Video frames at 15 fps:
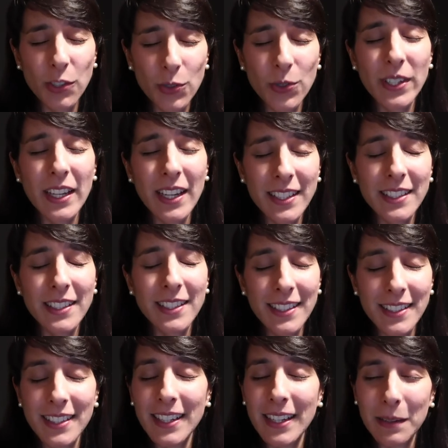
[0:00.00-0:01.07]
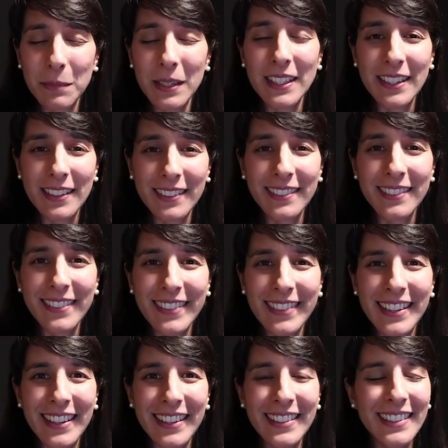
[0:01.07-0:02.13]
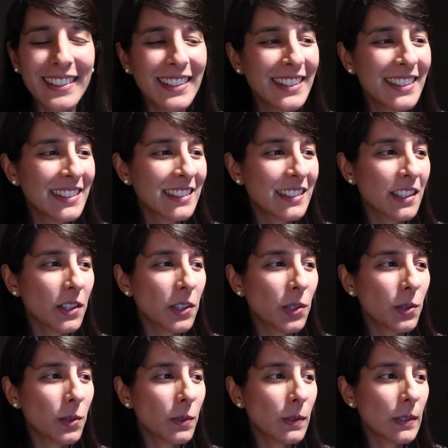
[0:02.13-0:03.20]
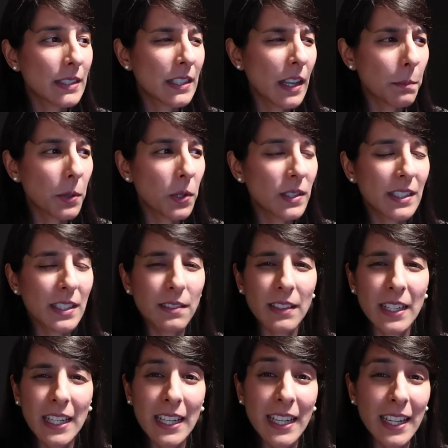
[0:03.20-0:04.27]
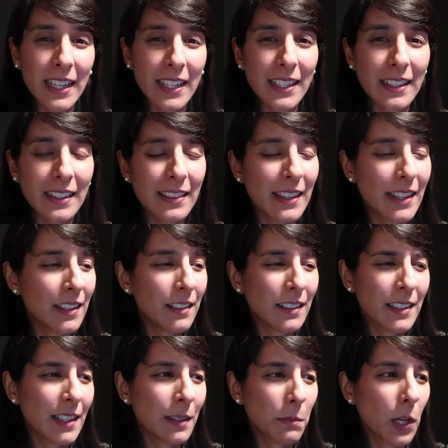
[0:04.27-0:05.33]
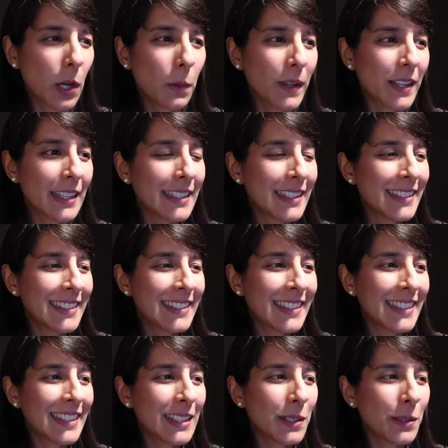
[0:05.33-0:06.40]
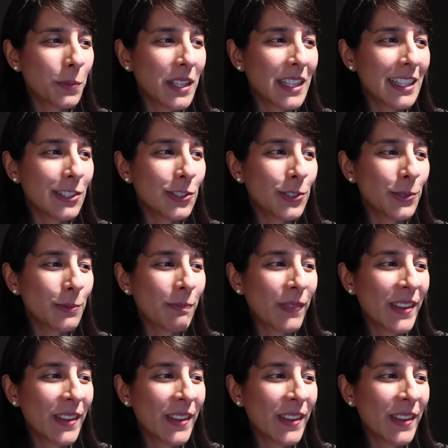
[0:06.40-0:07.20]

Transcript: Good energies are coming now, okay? So stay positive, hang in there, keep going. Uh, we need you.